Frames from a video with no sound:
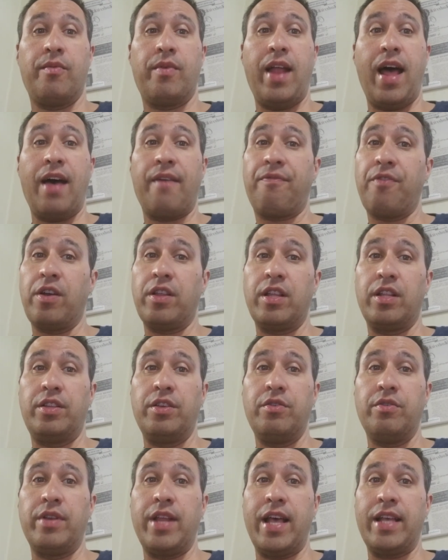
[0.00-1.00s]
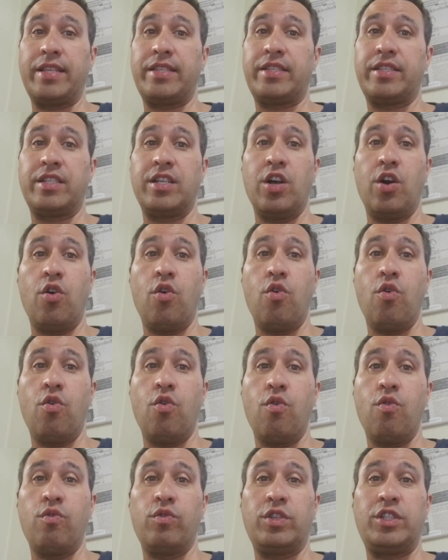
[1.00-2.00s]
without further ado, let's
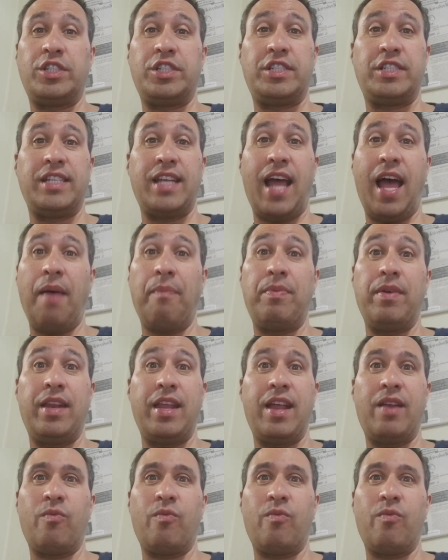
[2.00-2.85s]
go shopping at